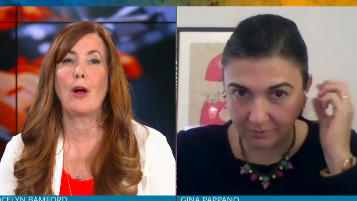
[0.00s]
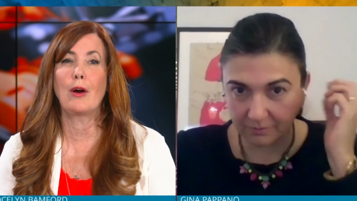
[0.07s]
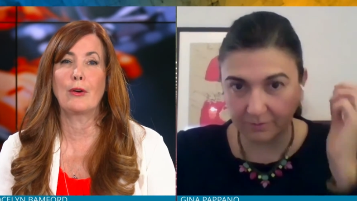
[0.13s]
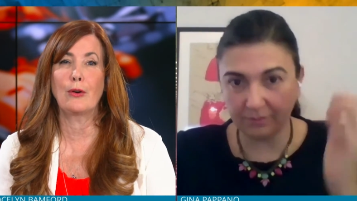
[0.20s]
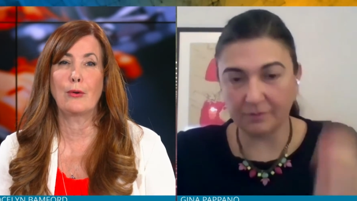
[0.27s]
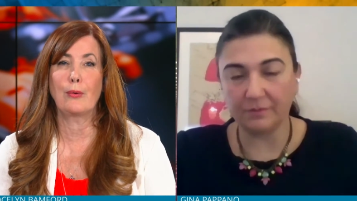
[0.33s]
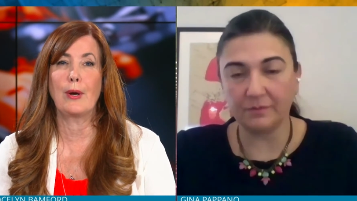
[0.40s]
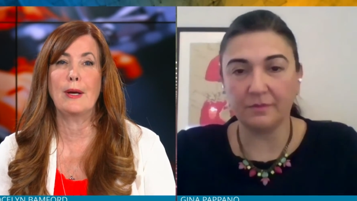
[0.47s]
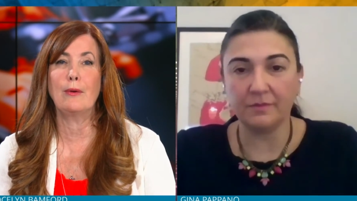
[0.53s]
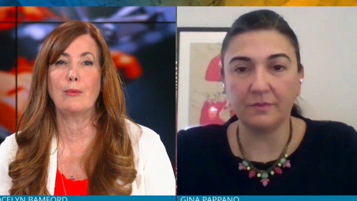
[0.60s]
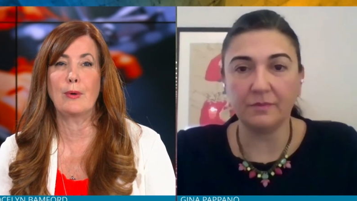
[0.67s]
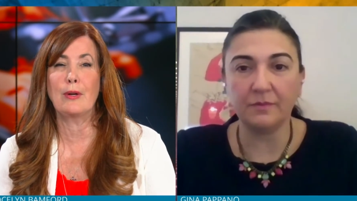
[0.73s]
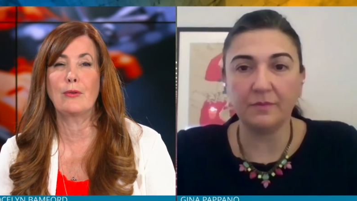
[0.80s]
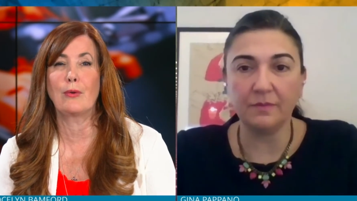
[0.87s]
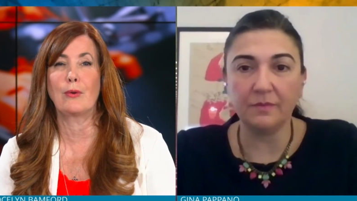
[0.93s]
Speaker 1: our great
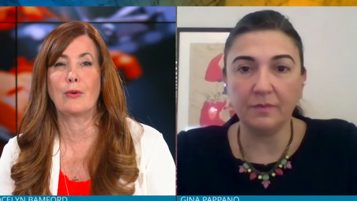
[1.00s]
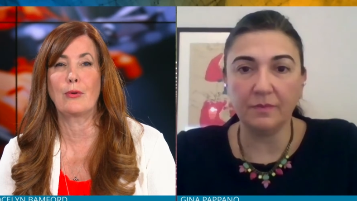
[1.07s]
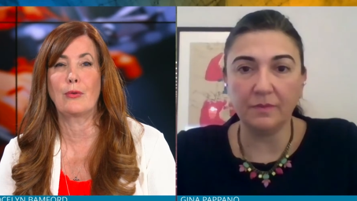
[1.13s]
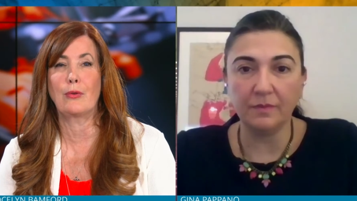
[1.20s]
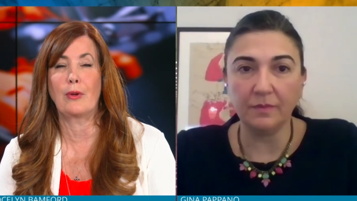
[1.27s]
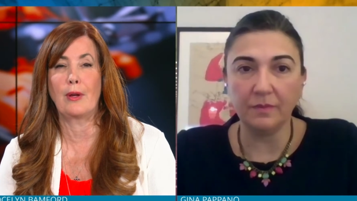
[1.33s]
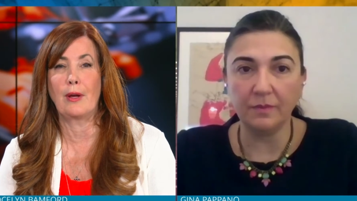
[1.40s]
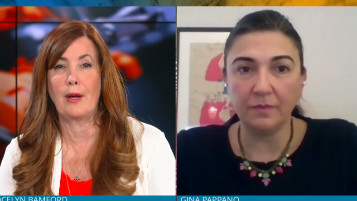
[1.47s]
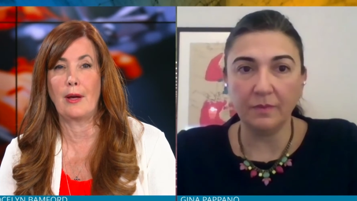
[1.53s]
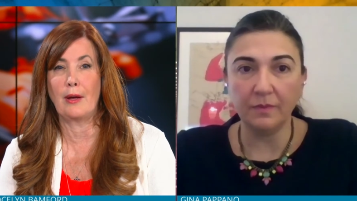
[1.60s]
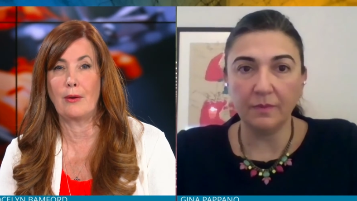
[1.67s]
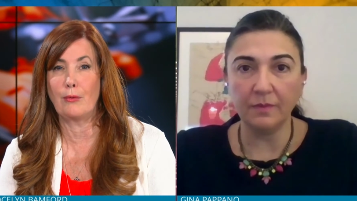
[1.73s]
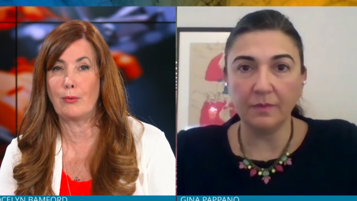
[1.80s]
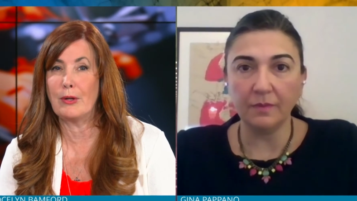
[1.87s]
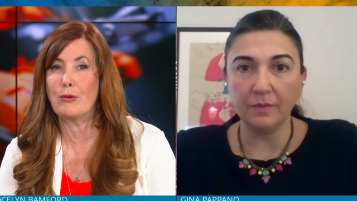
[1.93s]
resource
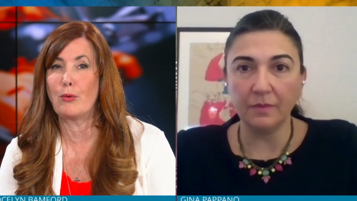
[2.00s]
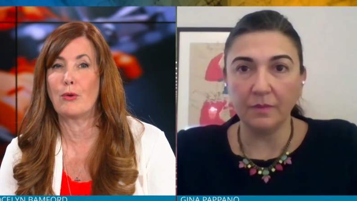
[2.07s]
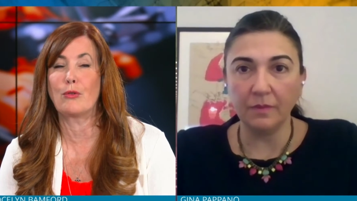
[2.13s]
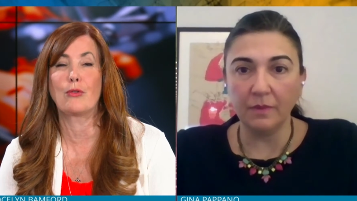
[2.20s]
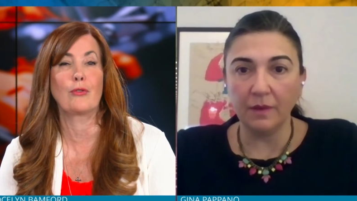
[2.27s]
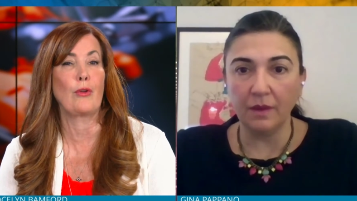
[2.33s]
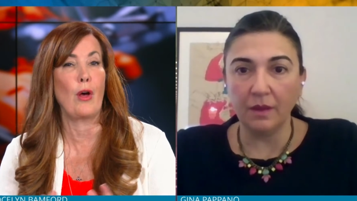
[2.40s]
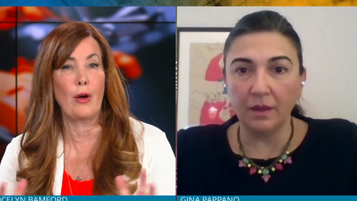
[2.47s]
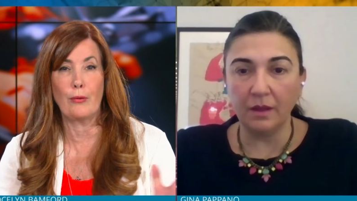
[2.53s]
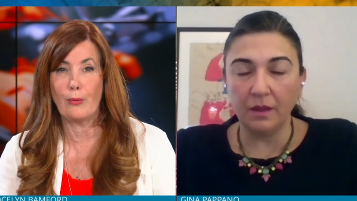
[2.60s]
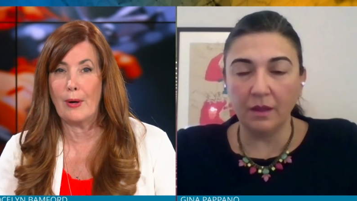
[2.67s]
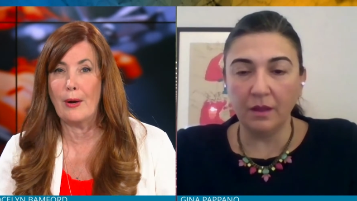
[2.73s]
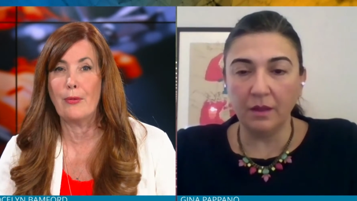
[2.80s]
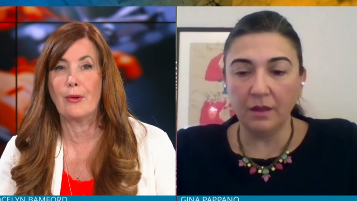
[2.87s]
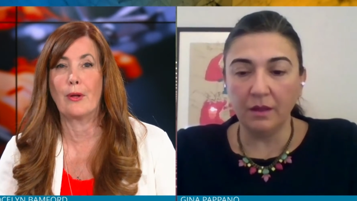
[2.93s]
uh, resources
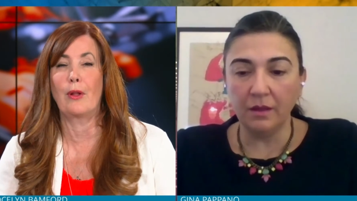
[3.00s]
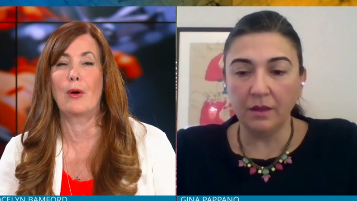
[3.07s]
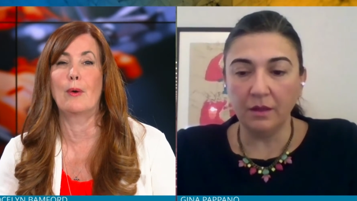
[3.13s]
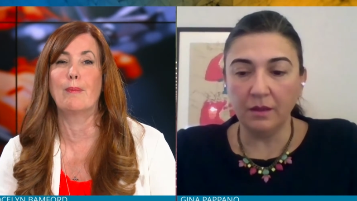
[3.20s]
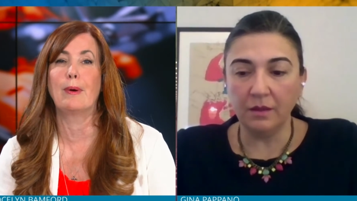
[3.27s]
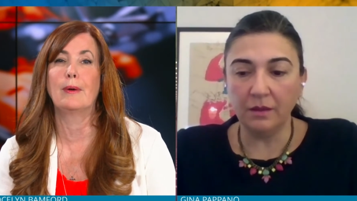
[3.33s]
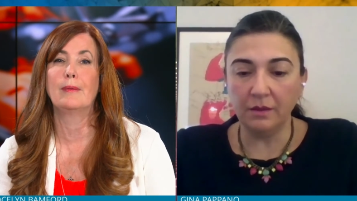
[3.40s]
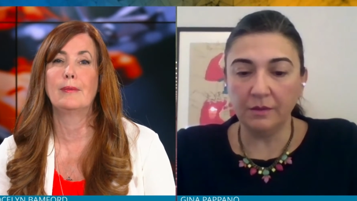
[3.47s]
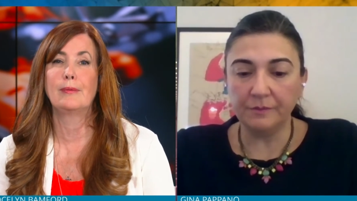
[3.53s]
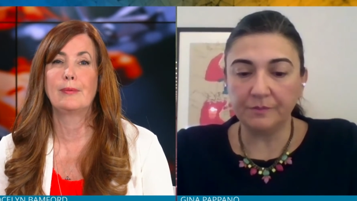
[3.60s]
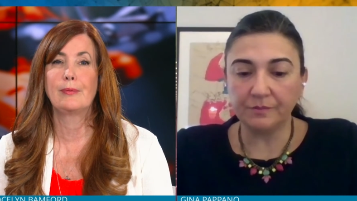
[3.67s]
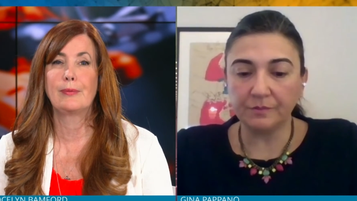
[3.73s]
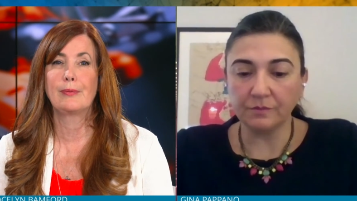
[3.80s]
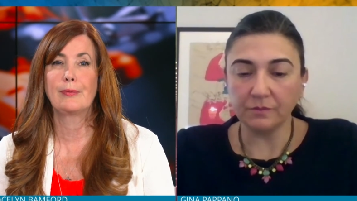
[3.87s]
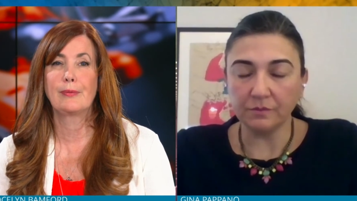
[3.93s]
around the globe?
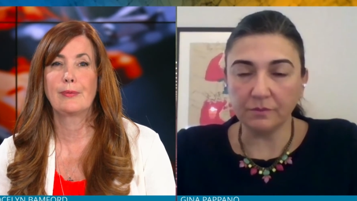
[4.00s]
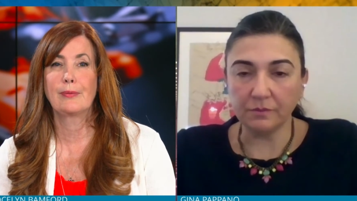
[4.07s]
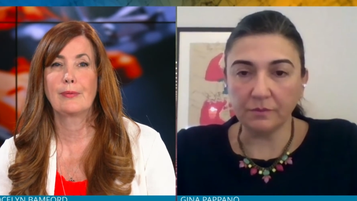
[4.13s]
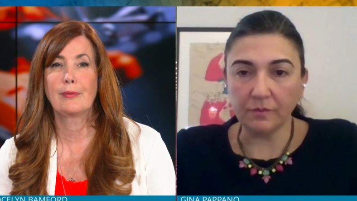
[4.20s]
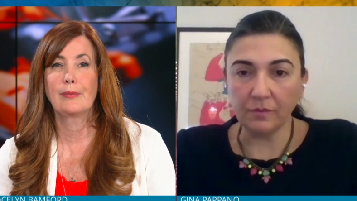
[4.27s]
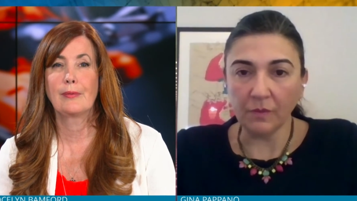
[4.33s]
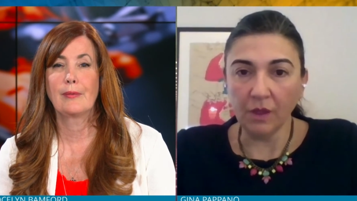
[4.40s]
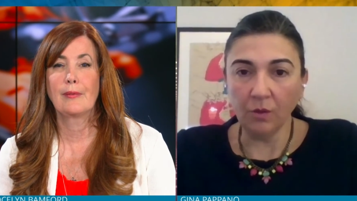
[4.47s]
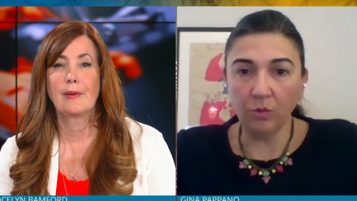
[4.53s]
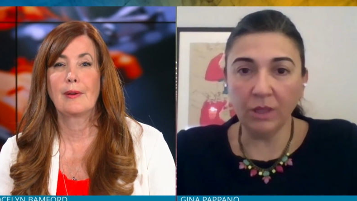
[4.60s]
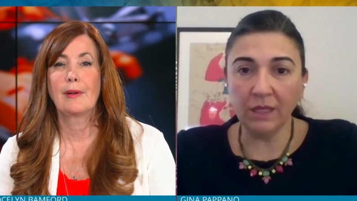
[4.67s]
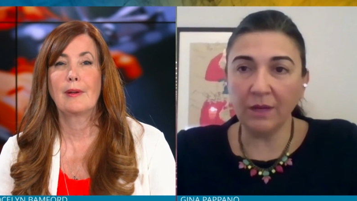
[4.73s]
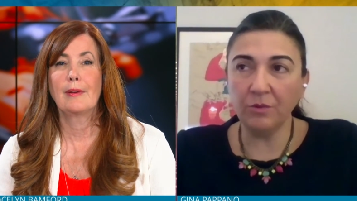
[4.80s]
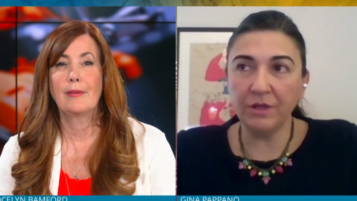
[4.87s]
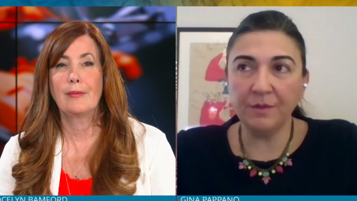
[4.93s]
Well,
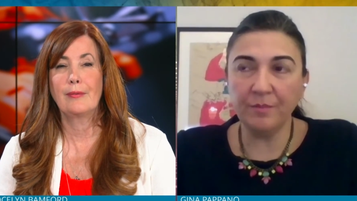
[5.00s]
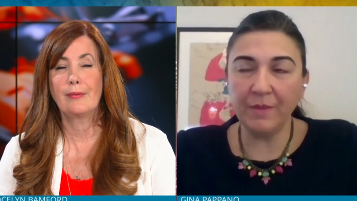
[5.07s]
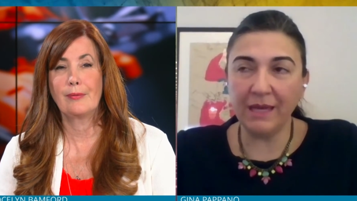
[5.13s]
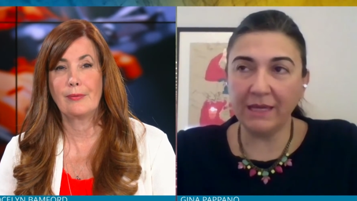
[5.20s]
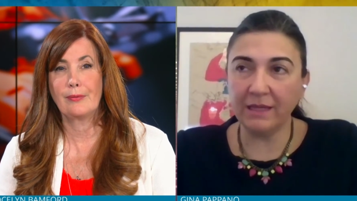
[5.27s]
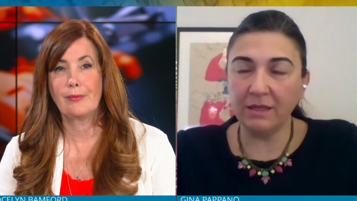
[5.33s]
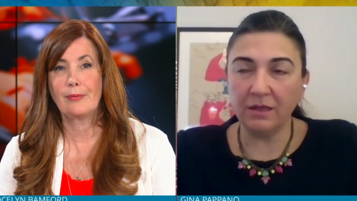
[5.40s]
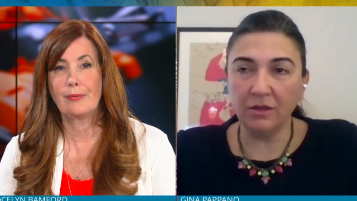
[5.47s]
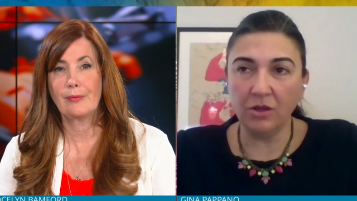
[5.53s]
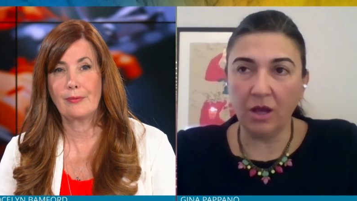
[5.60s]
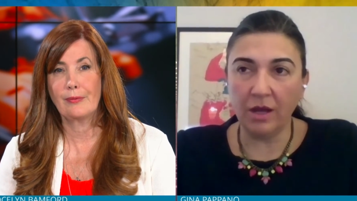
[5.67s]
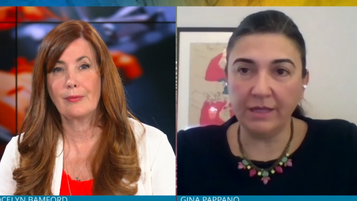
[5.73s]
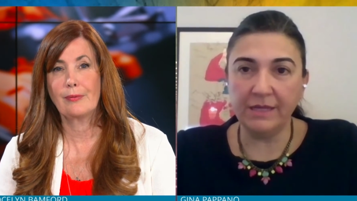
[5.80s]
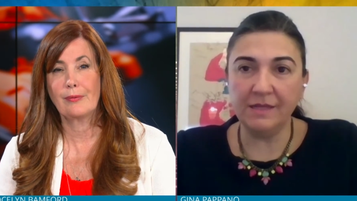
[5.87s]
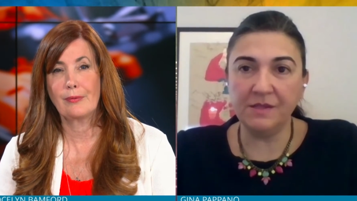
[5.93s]
Speaker 2: I would make it a
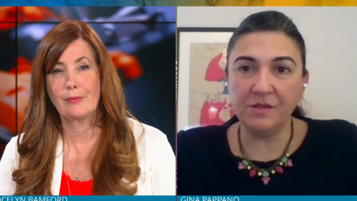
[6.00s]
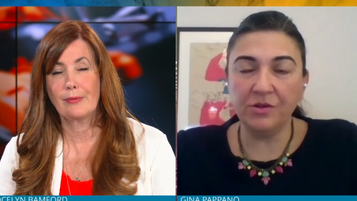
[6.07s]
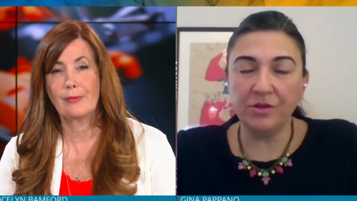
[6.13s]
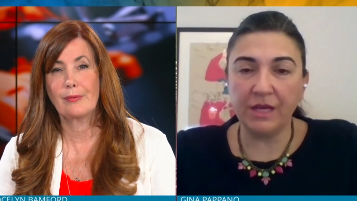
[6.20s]
lot easier to